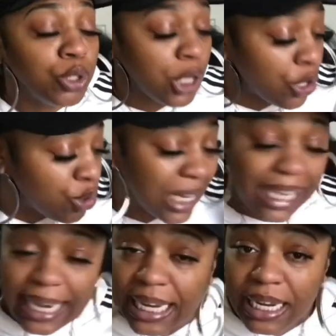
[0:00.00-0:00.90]
you can heat
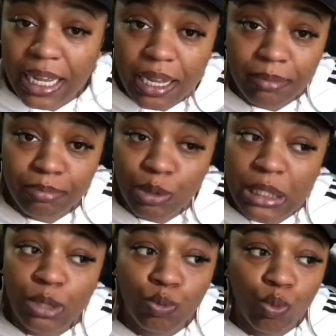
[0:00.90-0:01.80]
it up with
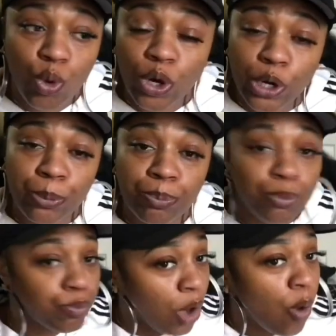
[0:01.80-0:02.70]
some warm
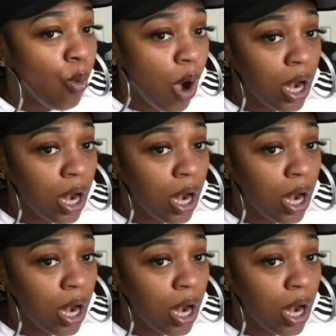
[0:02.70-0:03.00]
water.